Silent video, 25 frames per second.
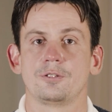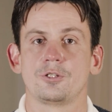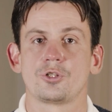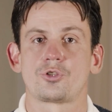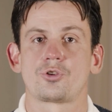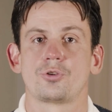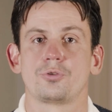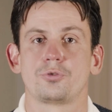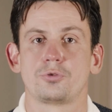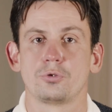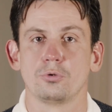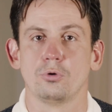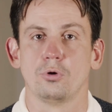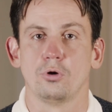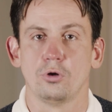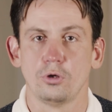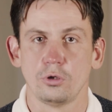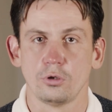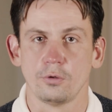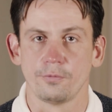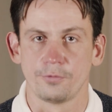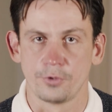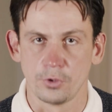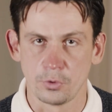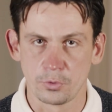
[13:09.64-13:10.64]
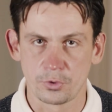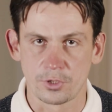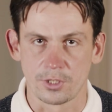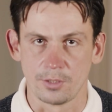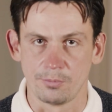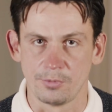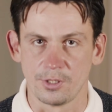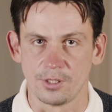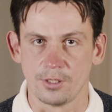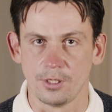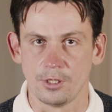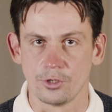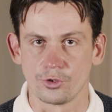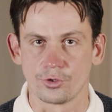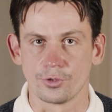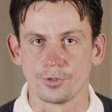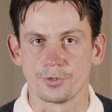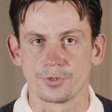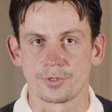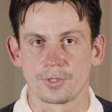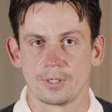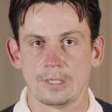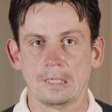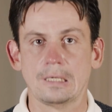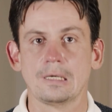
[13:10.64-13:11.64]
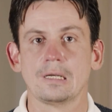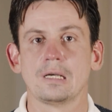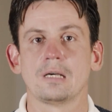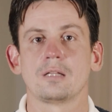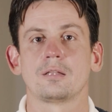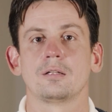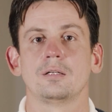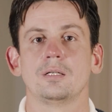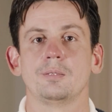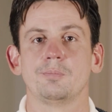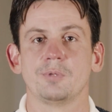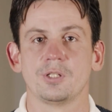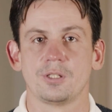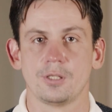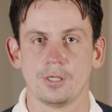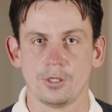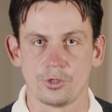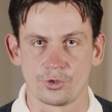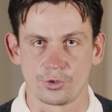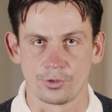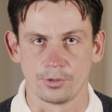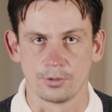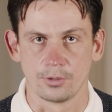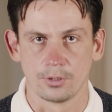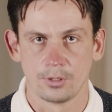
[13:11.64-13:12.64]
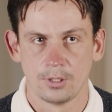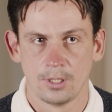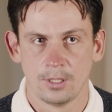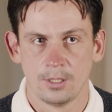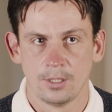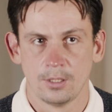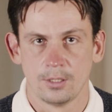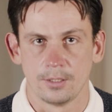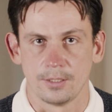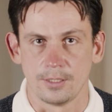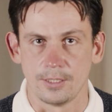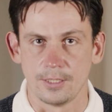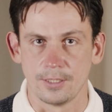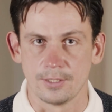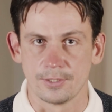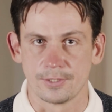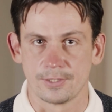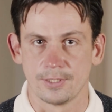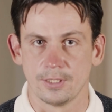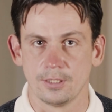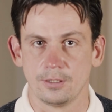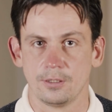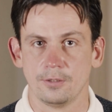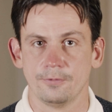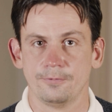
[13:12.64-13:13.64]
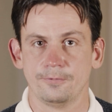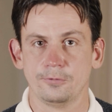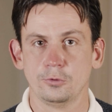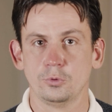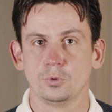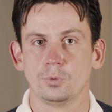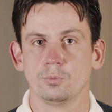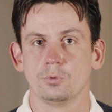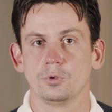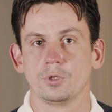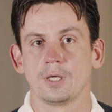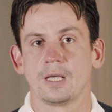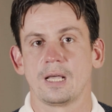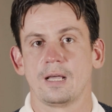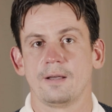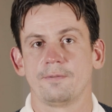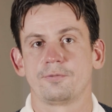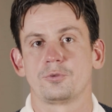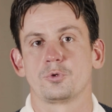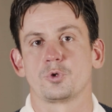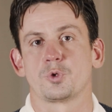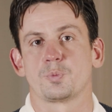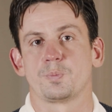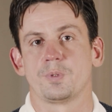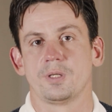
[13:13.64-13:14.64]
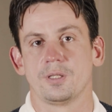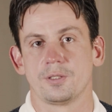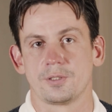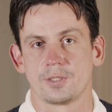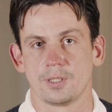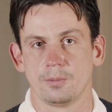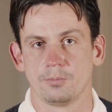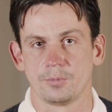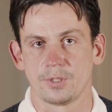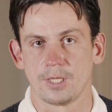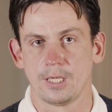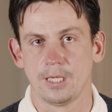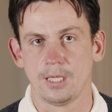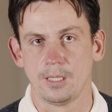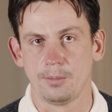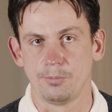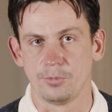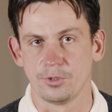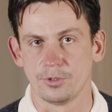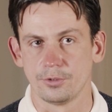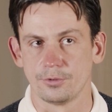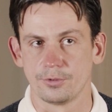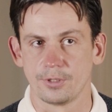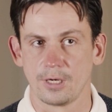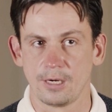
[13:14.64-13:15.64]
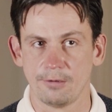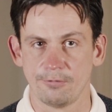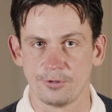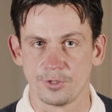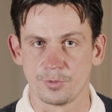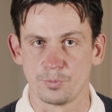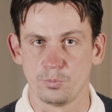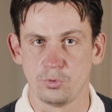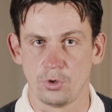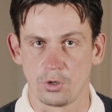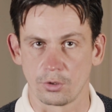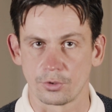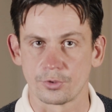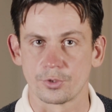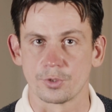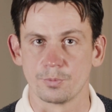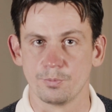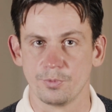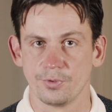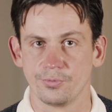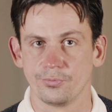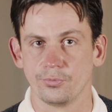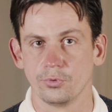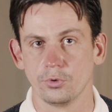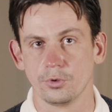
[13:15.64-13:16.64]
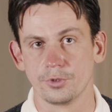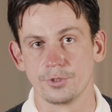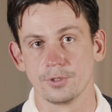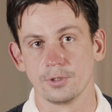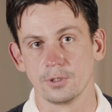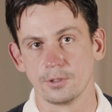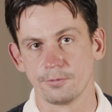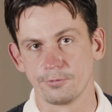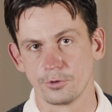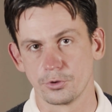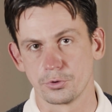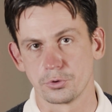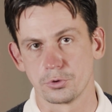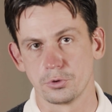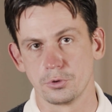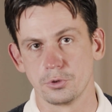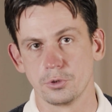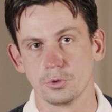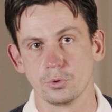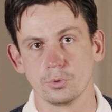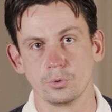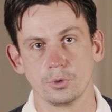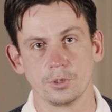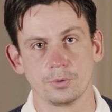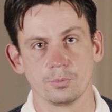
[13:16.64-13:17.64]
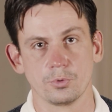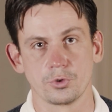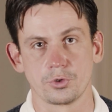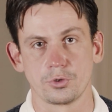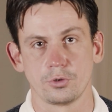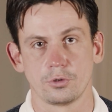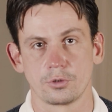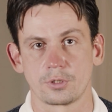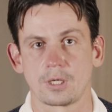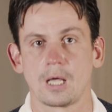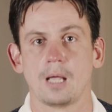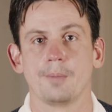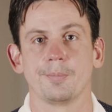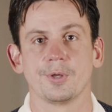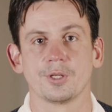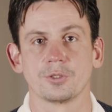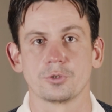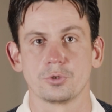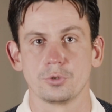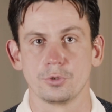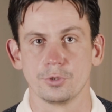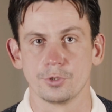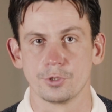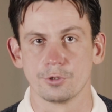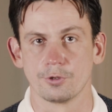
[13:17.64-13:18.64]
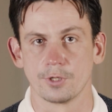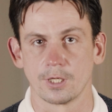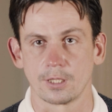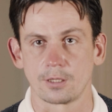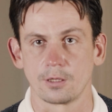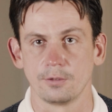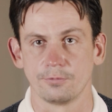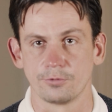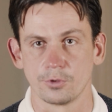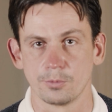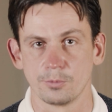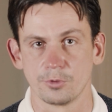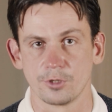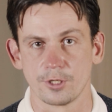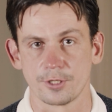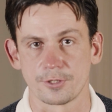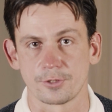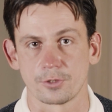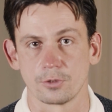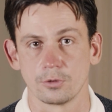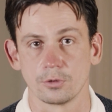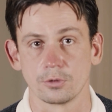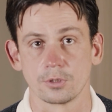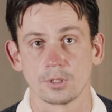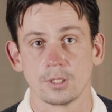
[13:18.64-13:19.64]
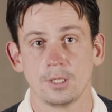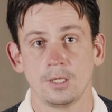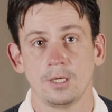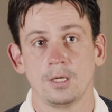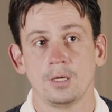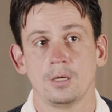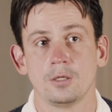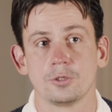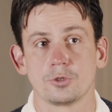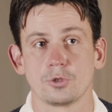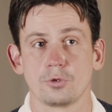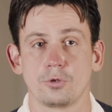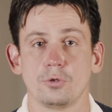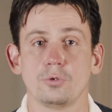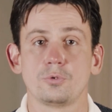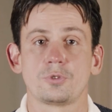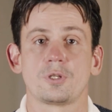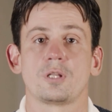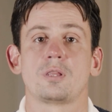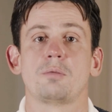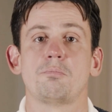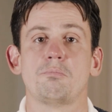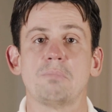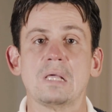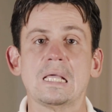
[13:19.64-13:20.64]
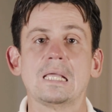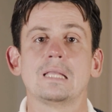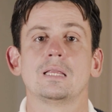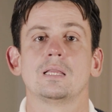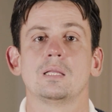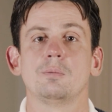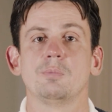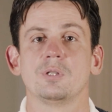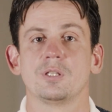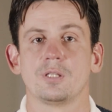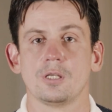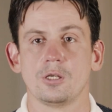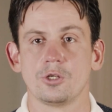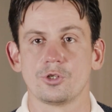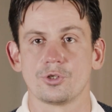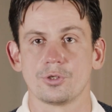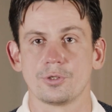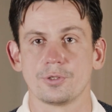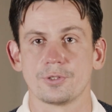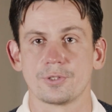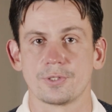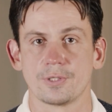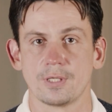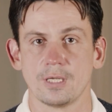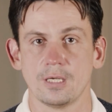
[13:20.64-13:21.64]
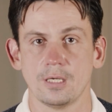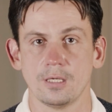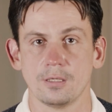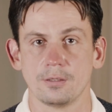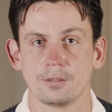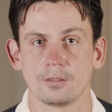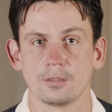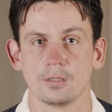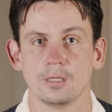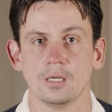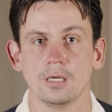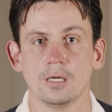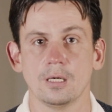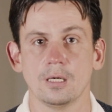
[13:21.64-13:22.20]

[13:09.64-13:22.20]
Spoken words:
addition to all of those limitations, another limitation is that the food would have to spend some time in the driver's box before delivered to you. It was not coming to you directly from a restaurant. So those are the main limitations that